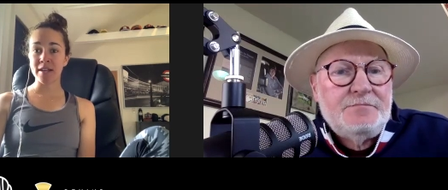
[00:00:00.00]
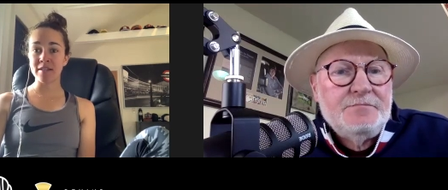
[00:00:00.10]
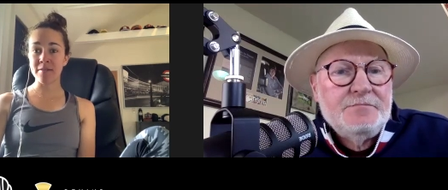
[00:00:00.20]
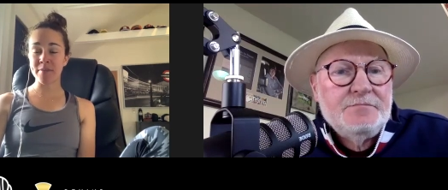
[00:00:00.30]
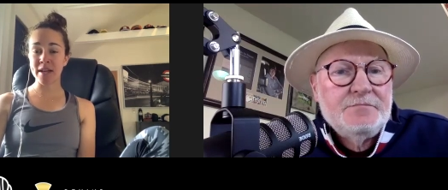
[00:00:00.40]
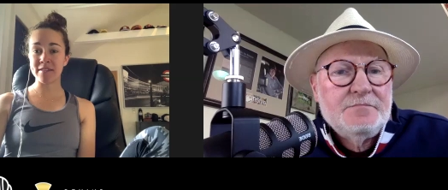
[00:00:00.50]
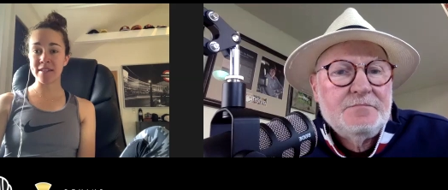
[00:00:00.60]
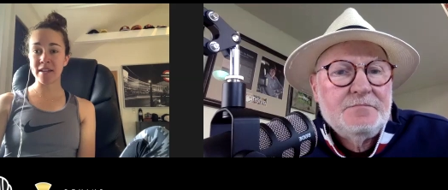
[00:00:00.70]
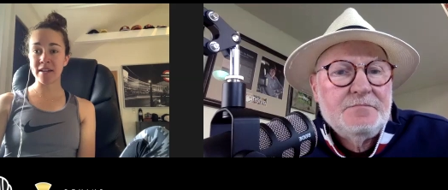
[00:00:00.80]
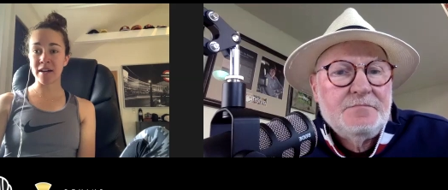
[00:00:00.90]
Speaker 1: some basic
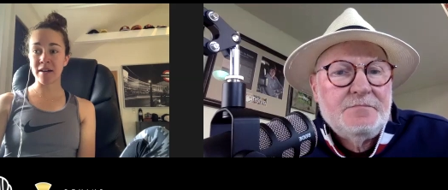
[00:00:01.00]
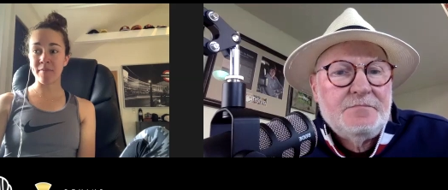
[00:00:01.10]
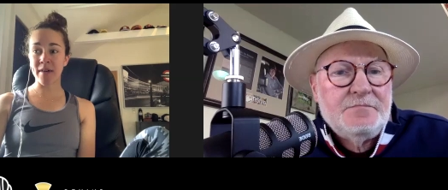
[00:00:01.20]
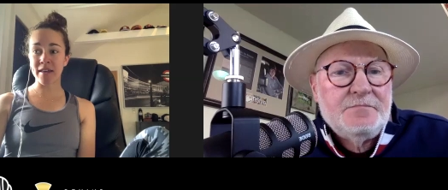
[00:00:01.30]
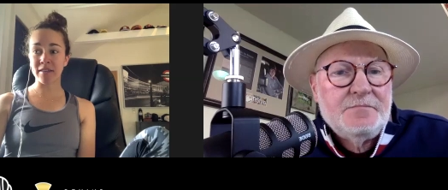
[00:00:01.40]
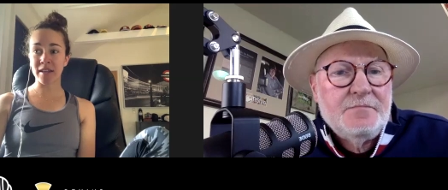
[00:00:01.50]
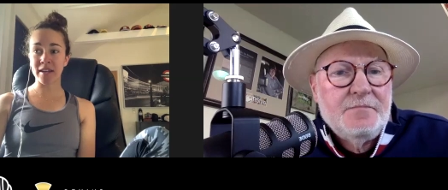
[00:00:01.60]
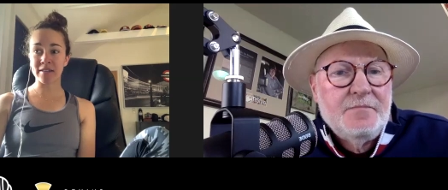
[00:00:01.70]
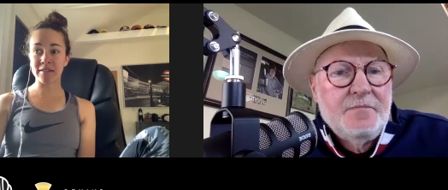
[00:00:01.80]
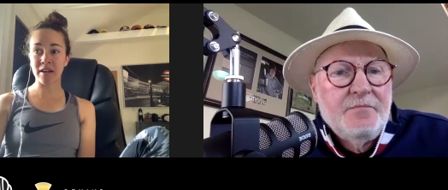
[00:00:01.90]
um, athletic
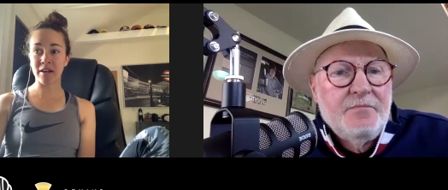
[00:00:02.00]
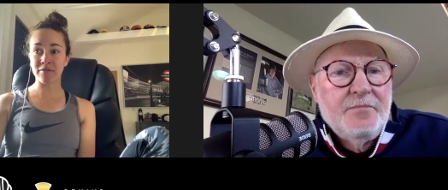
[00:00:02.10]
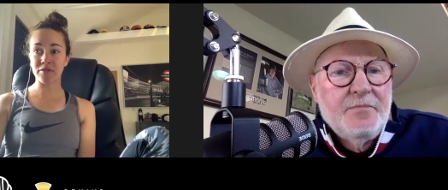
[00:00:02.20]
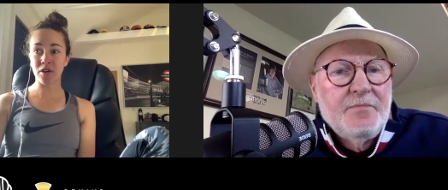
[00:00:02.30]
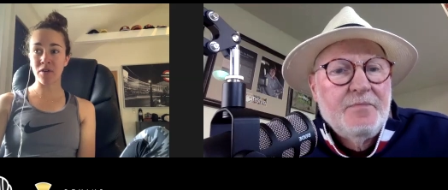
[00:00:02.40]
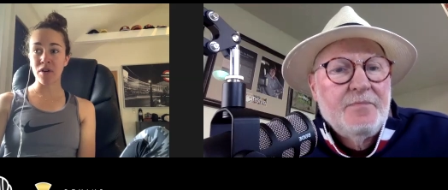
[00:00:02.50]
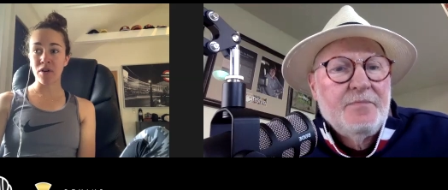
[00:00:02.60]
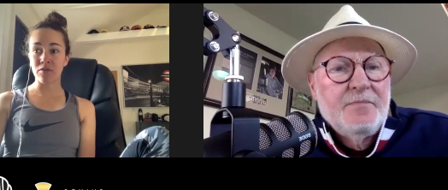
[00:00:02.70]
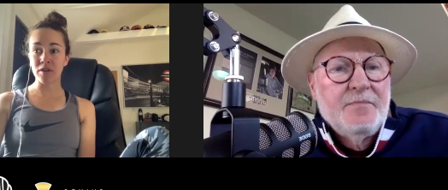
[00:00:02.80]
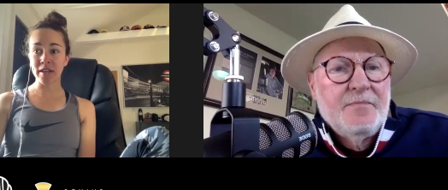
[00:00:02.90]
stuff so
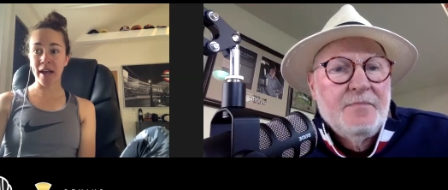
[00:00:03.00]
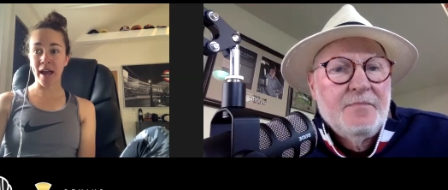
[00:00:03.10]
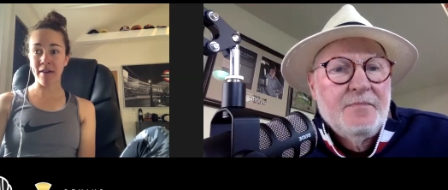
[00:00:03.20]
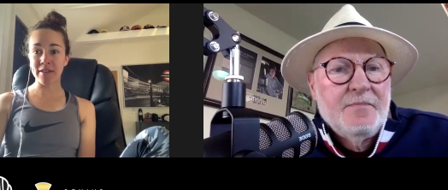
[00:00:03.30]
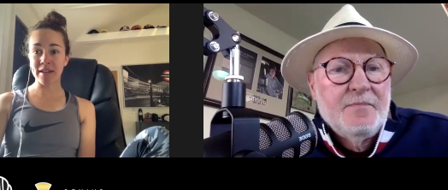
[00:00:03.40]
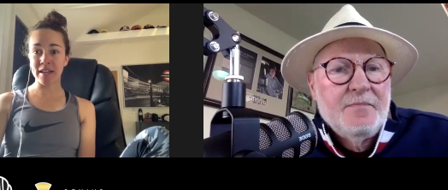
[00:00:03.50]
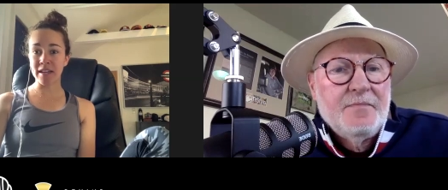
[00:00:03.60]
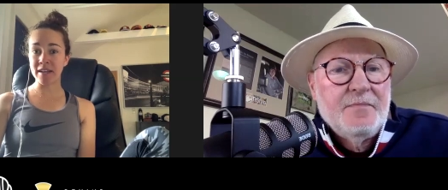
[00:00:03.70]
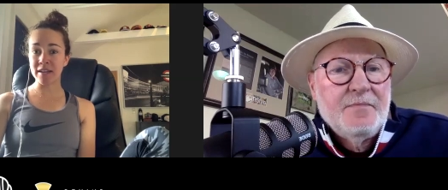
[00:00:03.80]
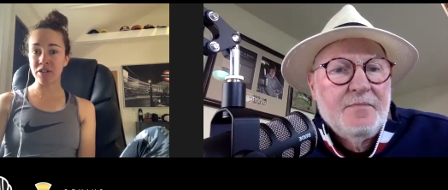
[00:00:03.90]
really, I haven't needed a
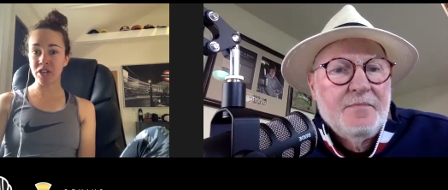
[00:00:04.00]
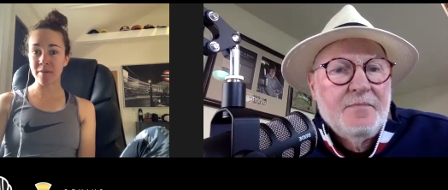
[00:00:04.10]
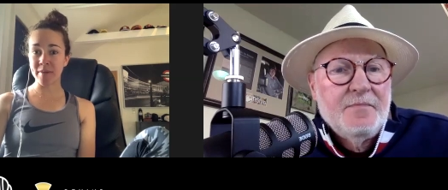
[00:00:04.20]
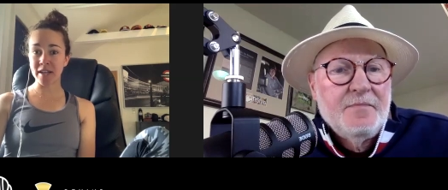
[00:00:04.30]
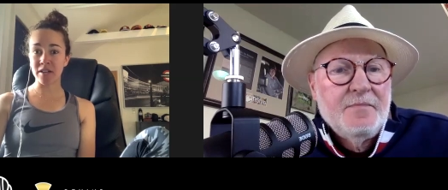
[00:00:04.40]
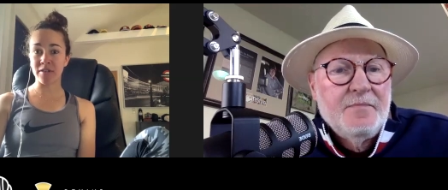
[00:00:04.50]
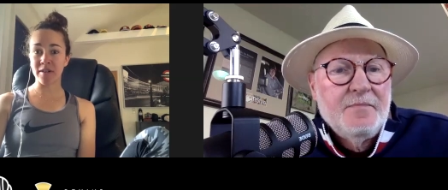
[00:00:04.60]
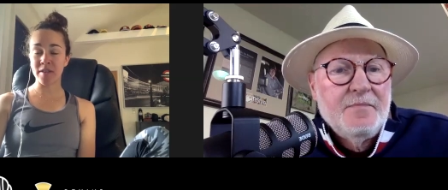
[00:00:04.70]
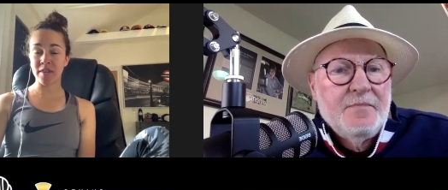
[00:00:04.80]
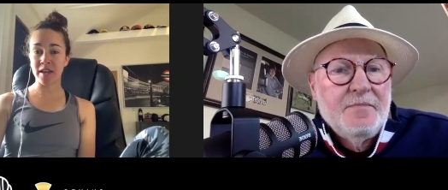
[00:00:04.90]
gym. I can do
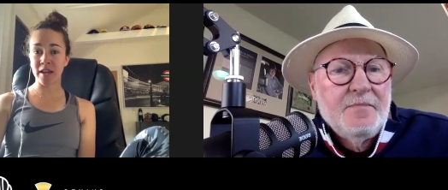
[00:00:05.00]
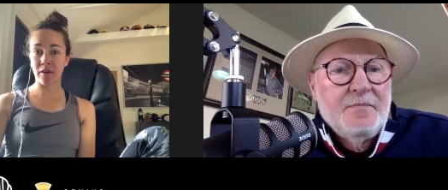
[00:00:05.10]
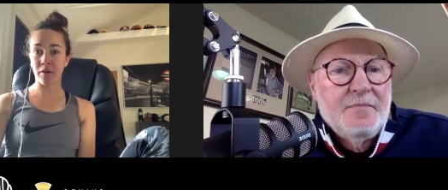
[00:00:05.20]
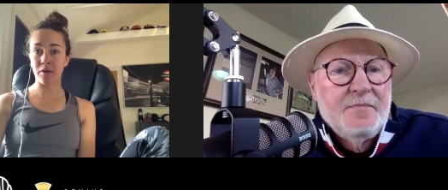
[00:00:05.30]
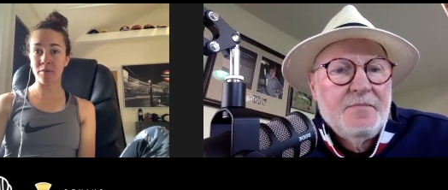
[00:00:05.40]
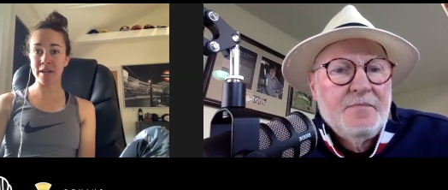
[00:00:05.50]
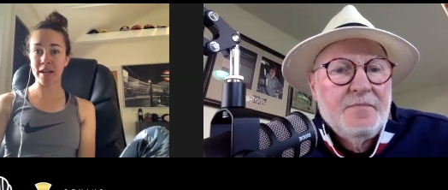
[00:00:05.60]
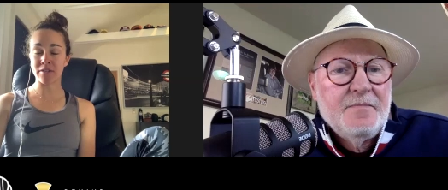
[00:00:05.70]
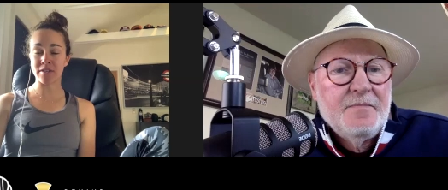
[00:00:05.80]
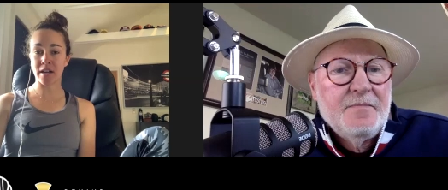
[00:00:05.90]
everything at home and
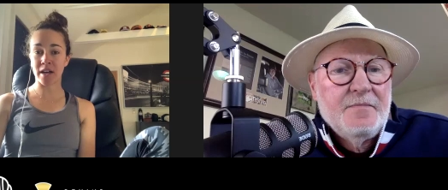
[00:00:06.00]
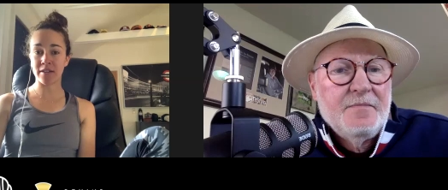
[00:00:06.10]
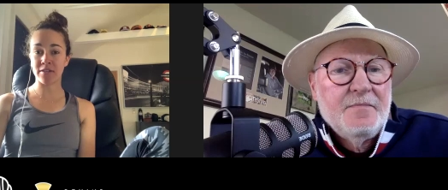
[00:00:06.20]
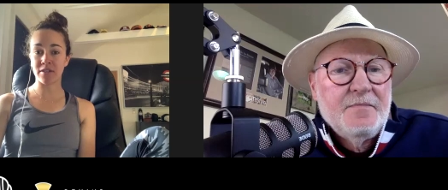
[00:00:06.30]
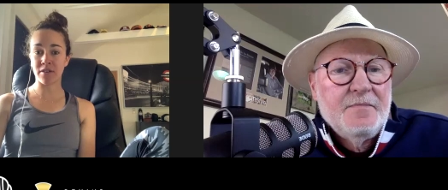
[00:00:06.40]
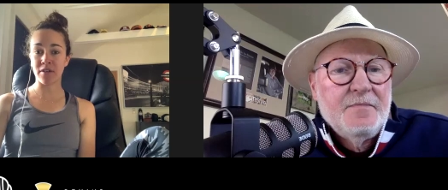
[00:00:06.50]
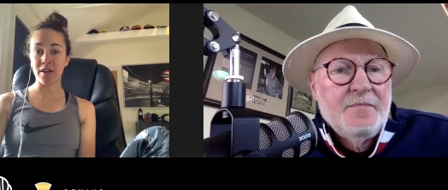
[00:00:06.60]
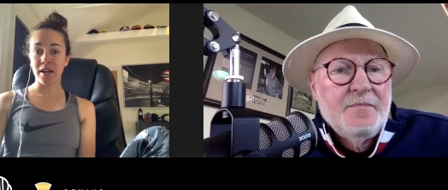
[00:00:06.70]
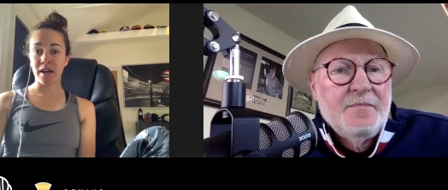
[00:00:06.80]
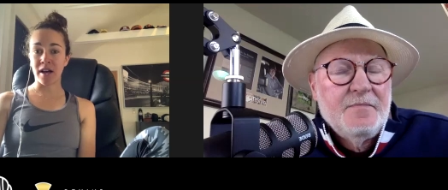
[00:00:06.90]
outside. So
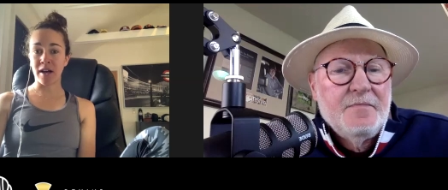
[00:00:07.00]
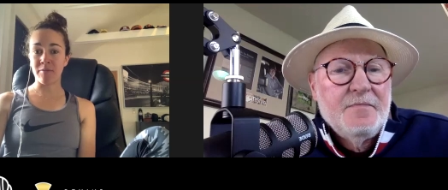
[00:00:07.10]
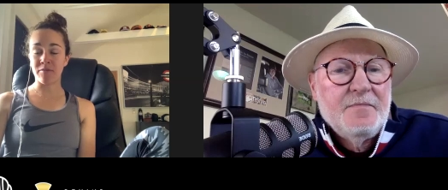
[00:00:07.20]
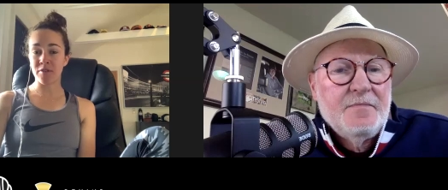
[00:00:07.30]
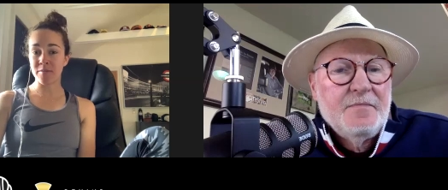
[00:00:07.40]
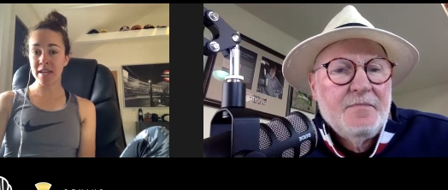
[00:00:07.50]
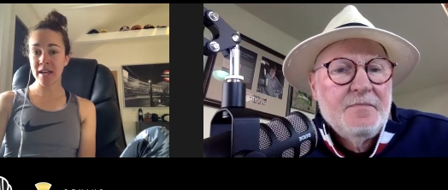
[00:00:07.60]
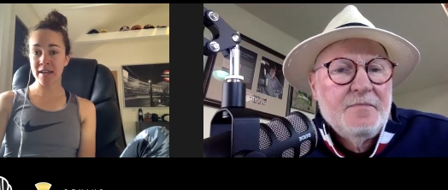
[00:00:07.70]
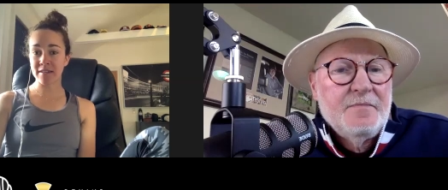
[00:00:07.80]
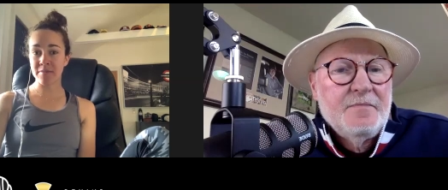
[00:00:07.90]
um, for me, it
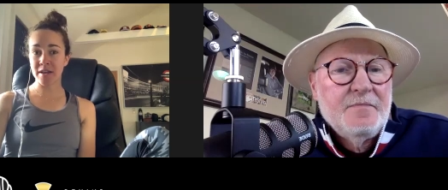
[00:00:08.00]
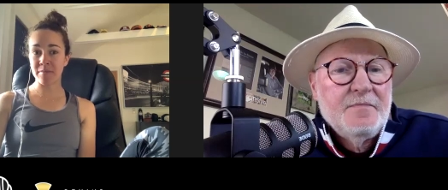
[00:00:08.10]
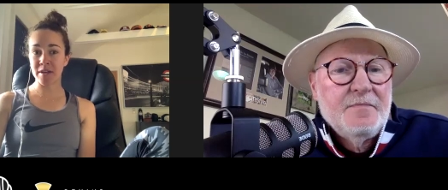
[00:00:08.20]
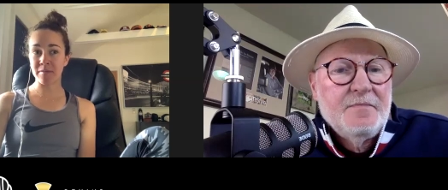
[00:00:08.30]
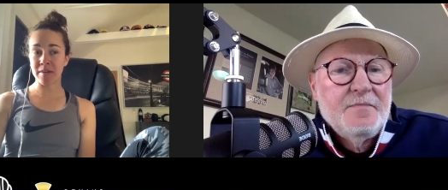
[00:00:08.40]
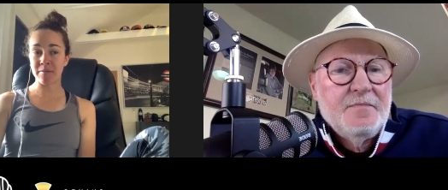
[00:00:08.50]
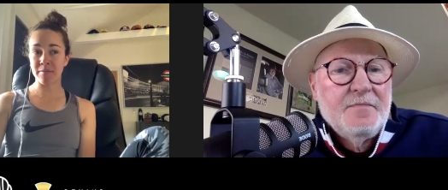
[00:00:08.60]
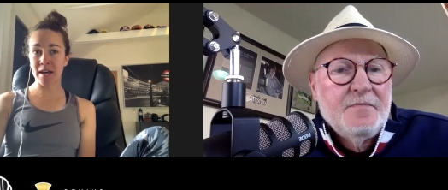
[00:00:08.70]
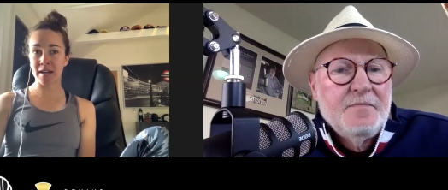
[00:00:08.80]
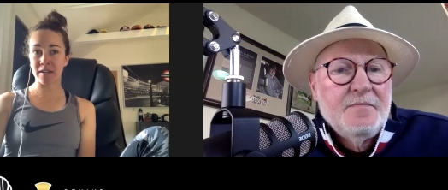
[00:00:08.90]
hasn't been a big
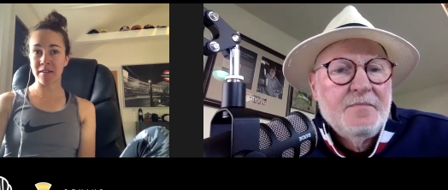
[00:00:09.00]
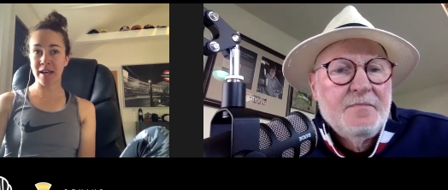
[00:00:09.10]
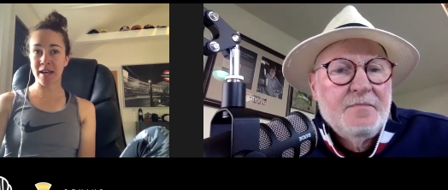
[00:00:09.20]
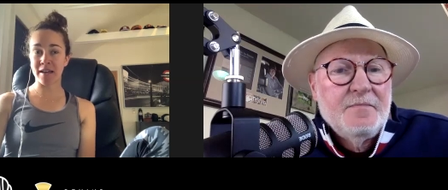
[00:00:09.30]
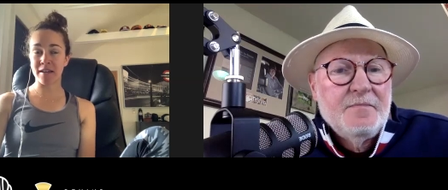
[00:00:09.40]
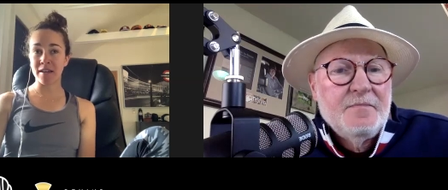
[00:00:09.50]
impact on that